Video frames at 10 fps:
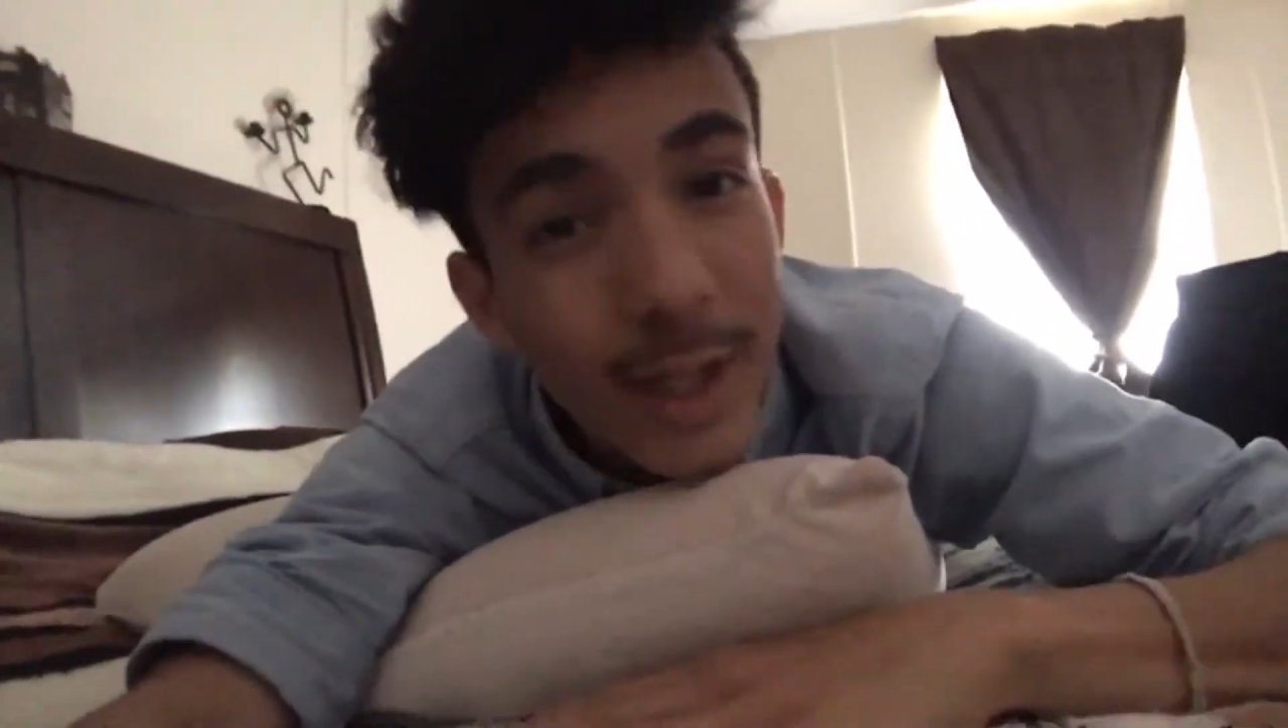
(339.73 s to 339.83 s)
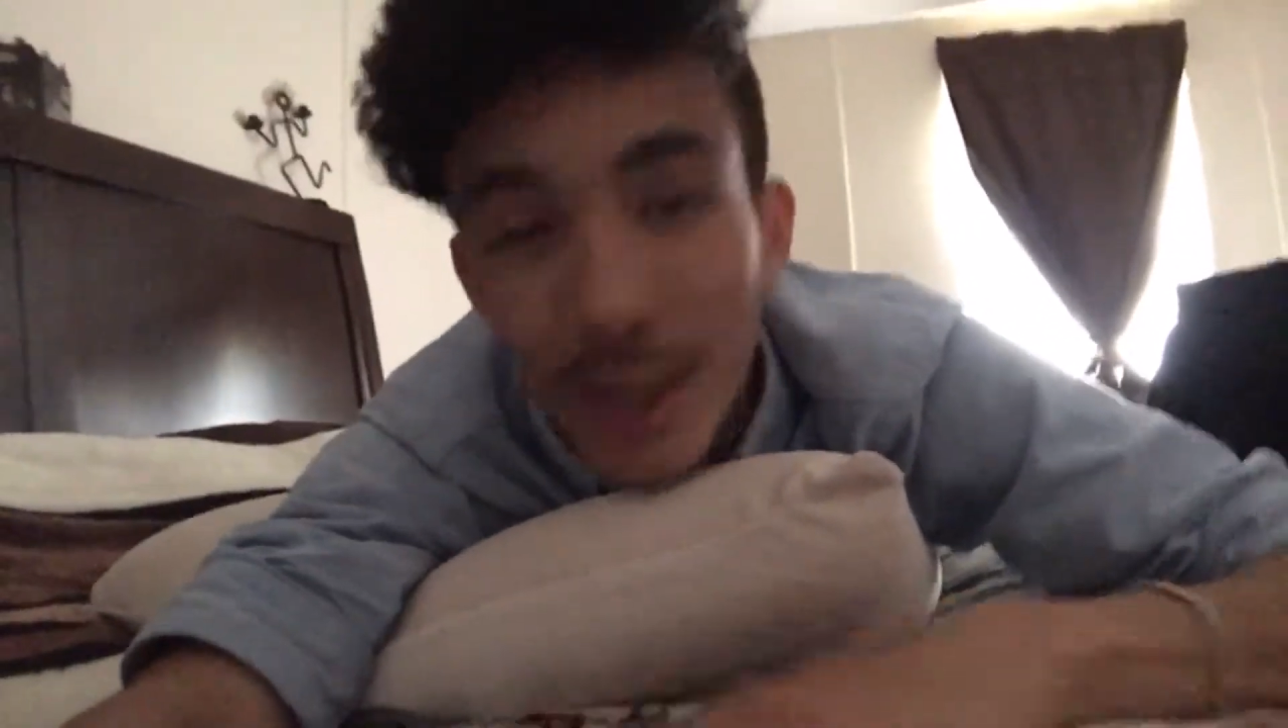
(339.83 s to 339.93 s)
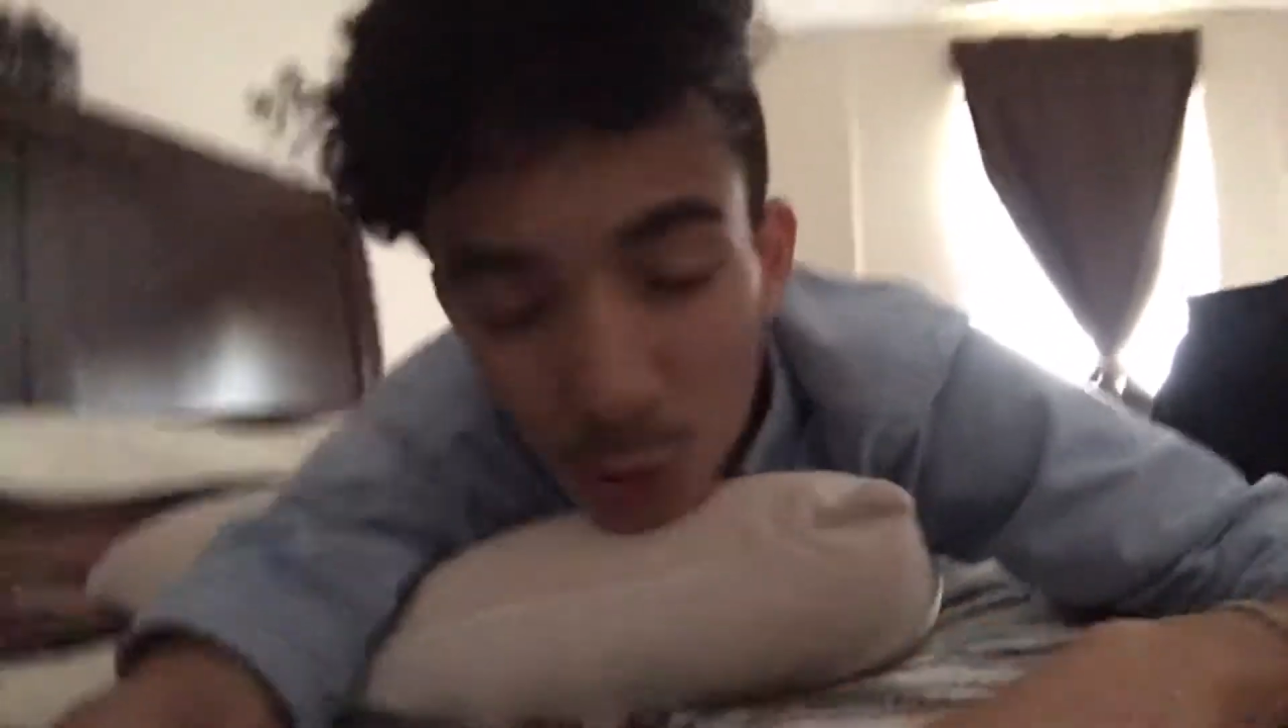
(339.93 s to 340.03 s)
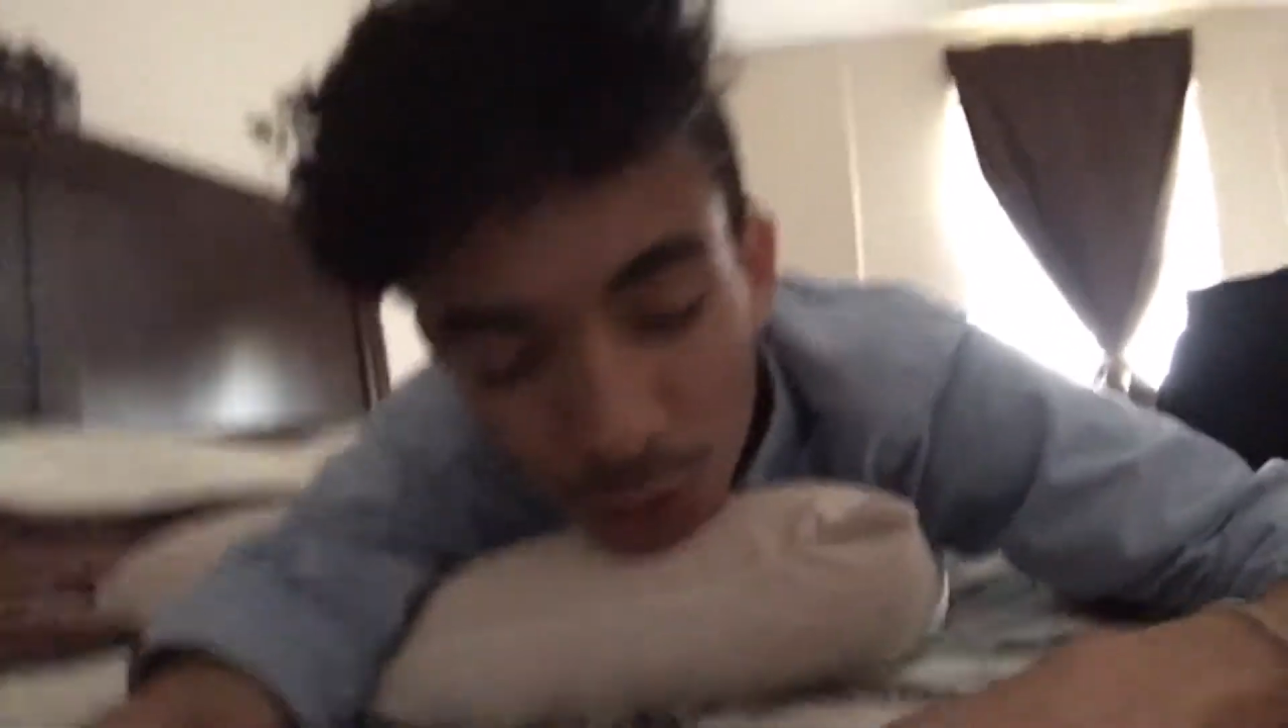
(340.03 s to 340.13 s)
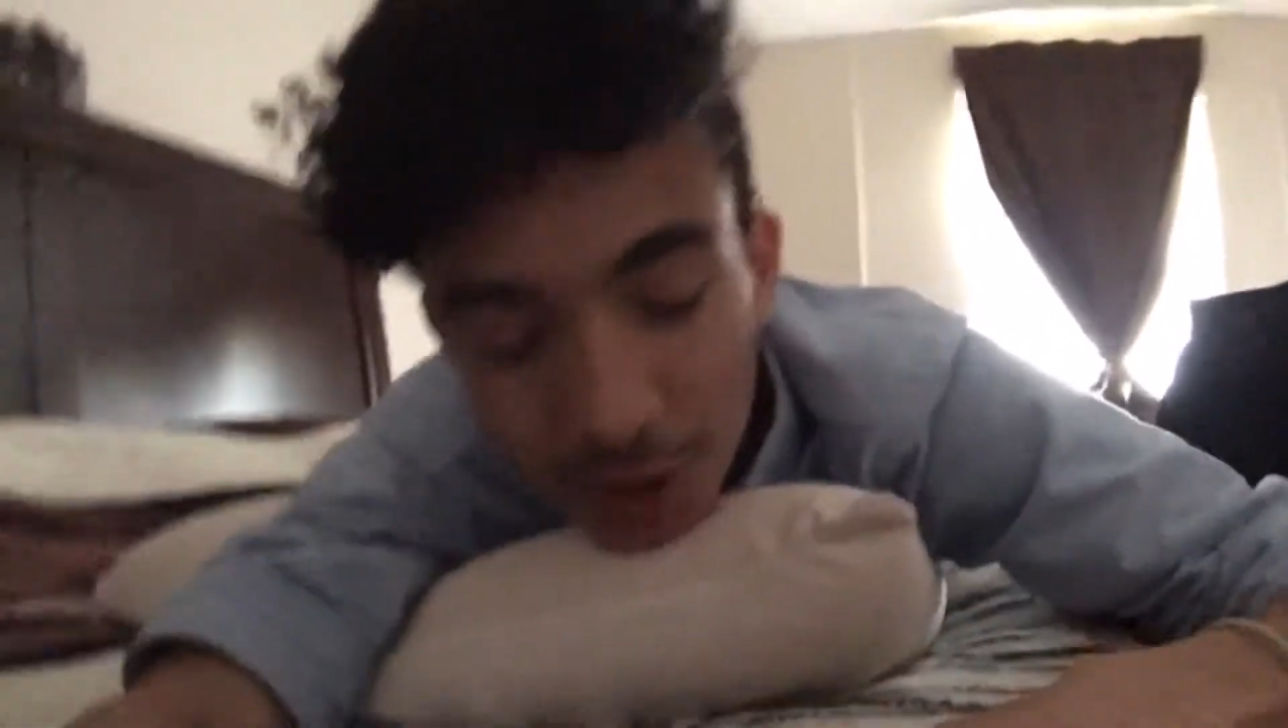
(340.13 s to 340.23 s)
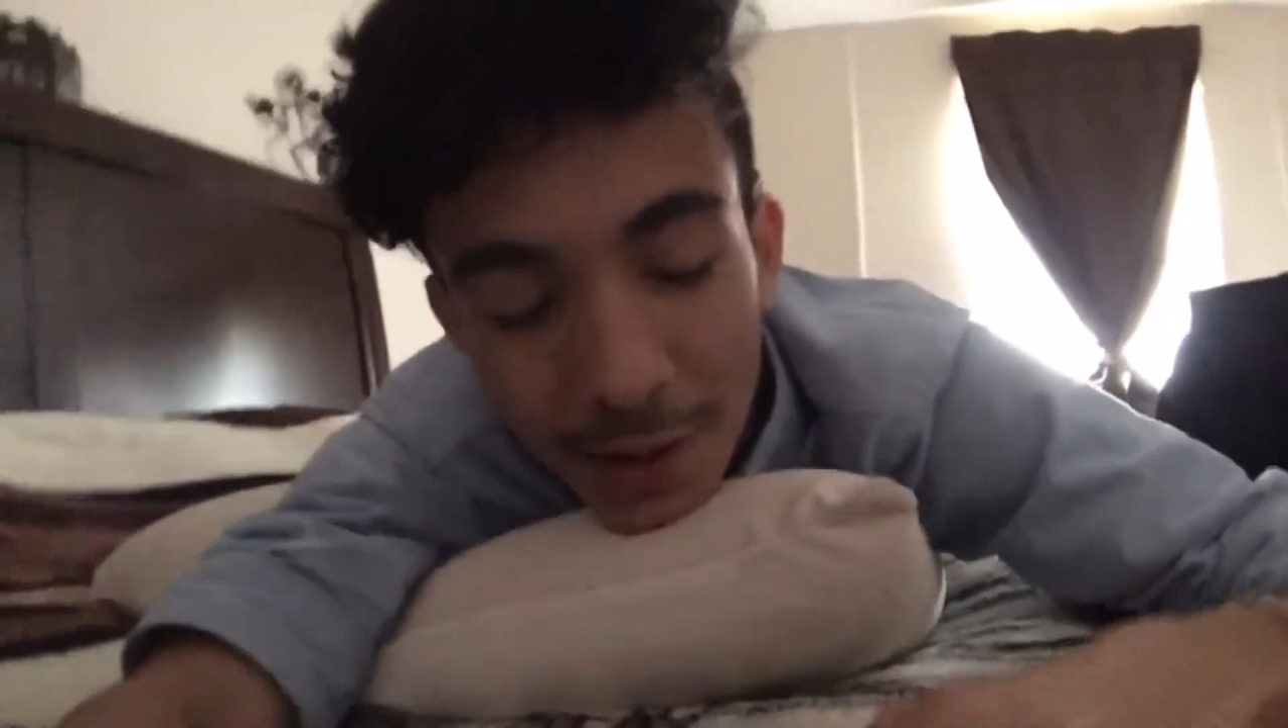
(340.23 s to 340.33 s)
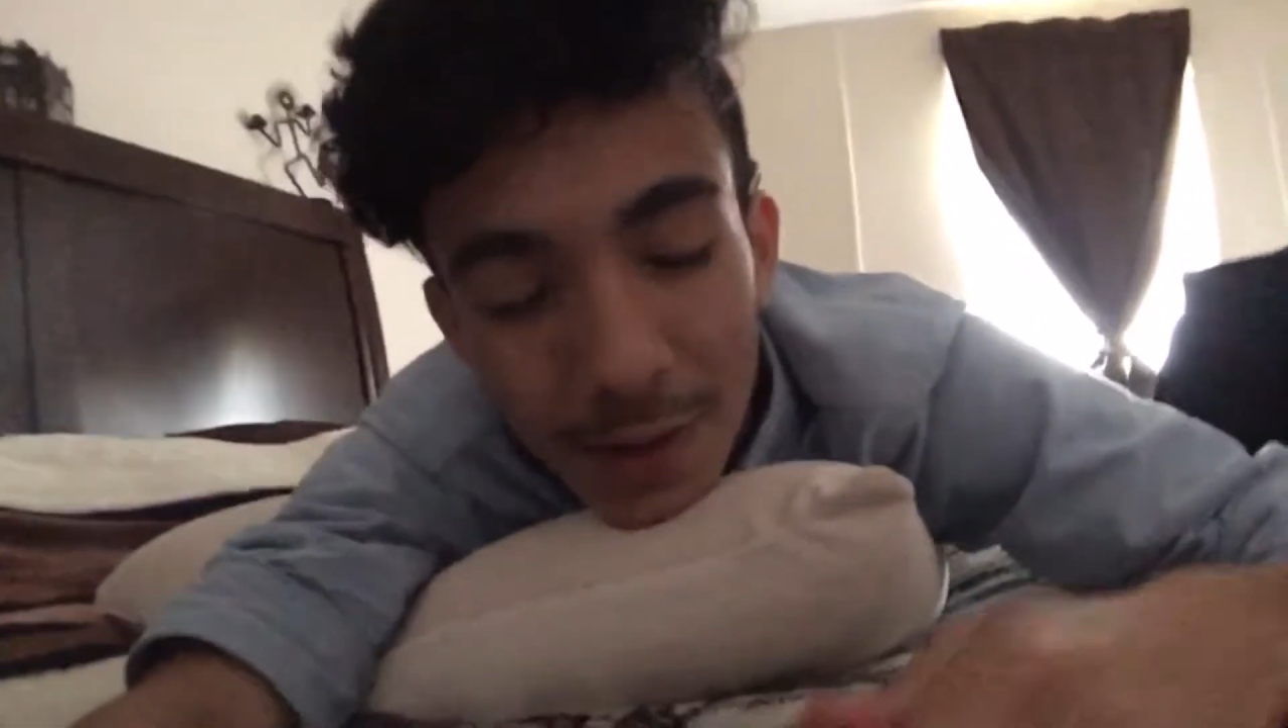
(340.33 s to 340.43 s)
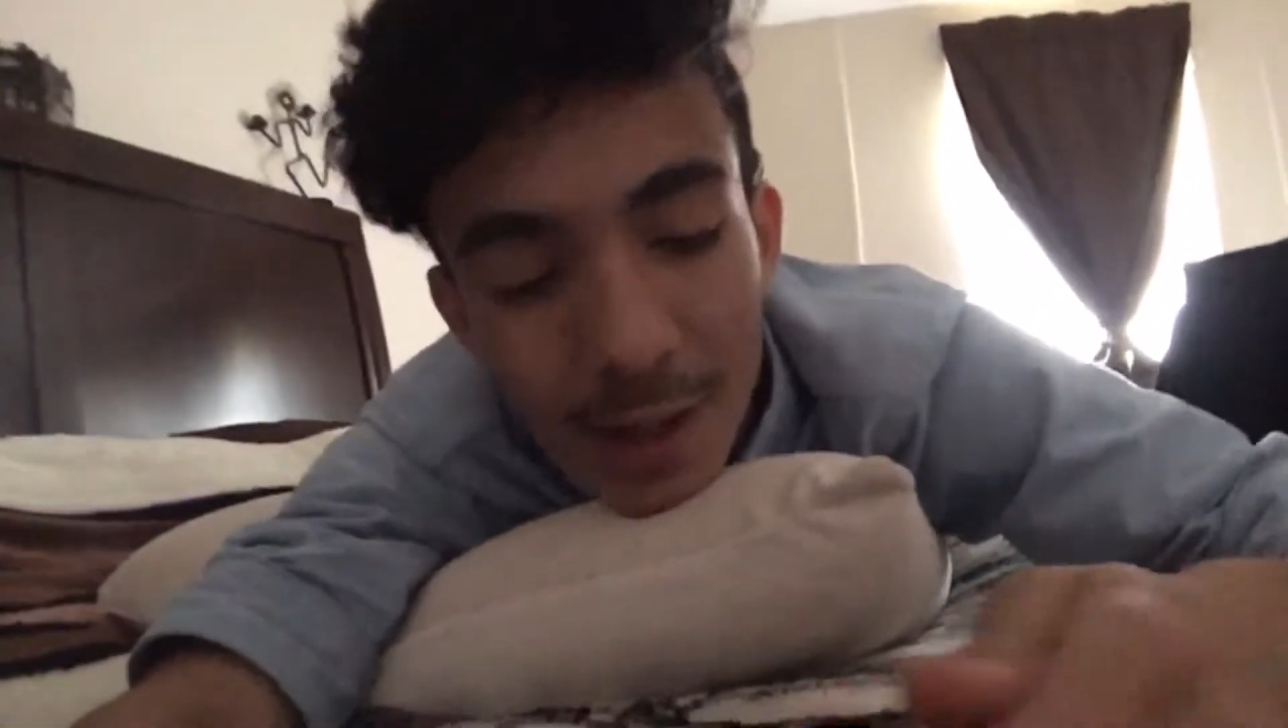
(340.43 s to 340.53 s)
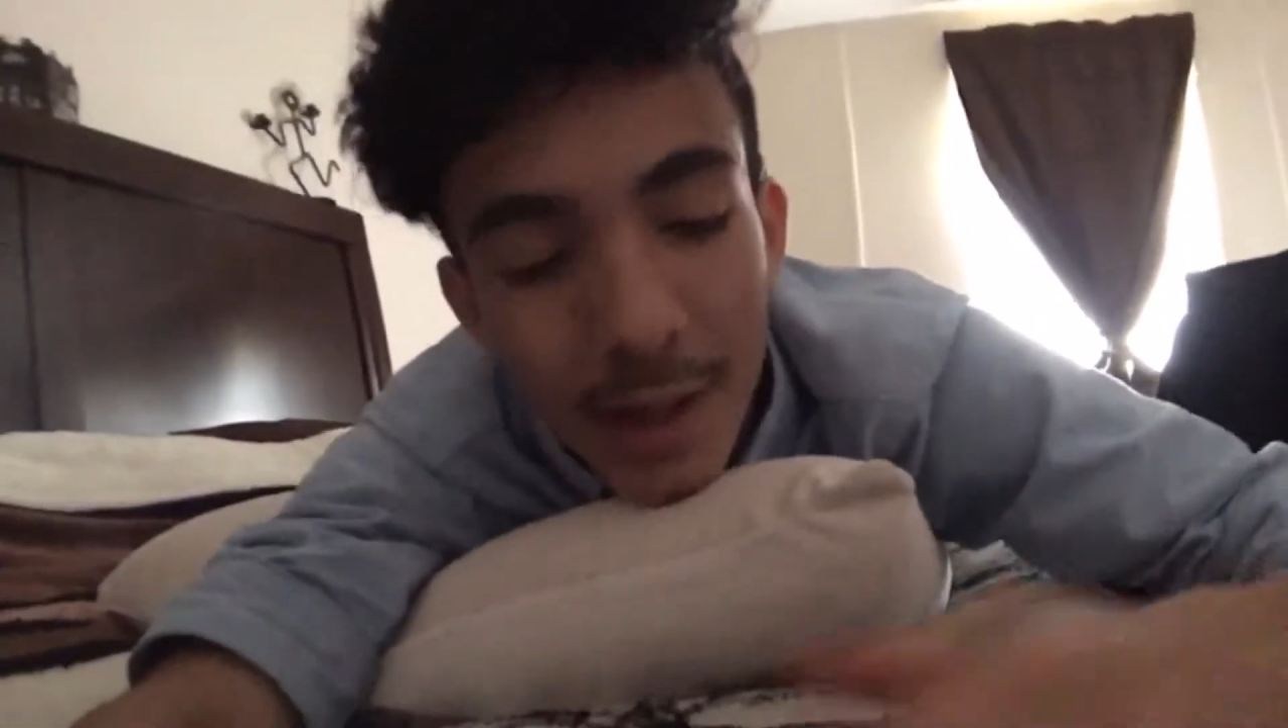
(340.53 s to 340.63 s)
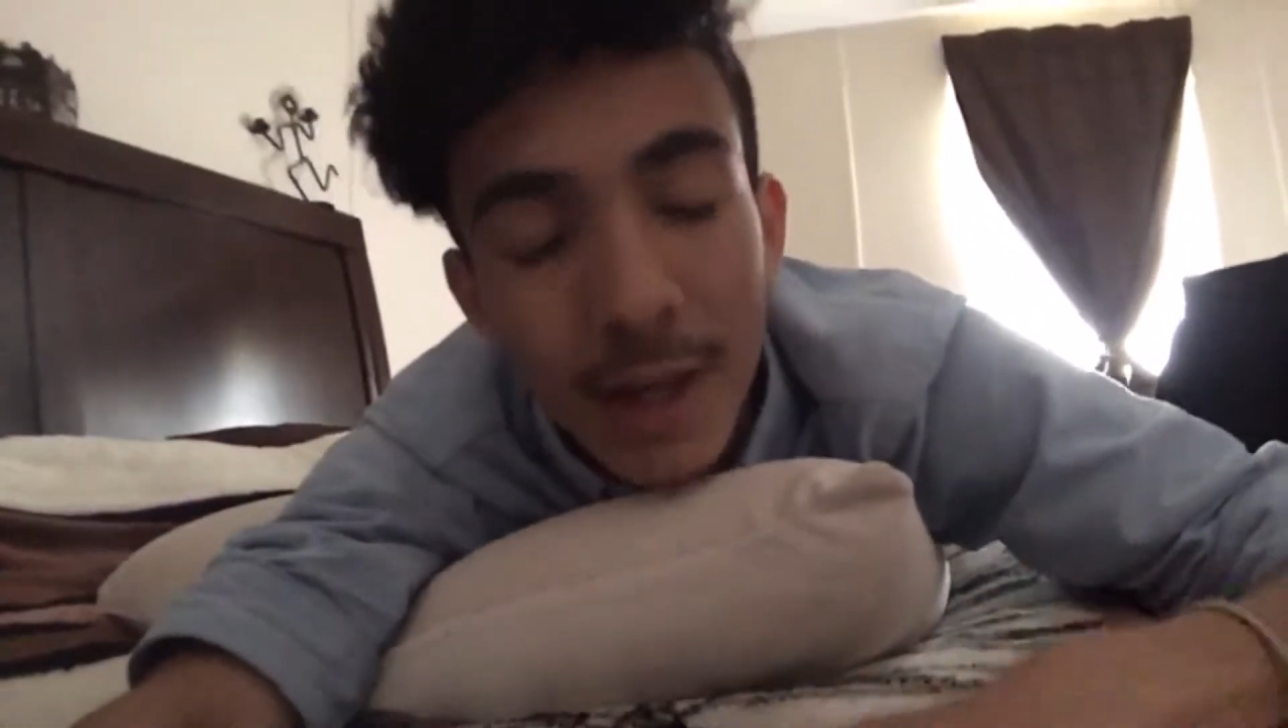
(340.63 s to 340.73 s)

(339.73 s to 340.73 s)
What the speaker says: healthy,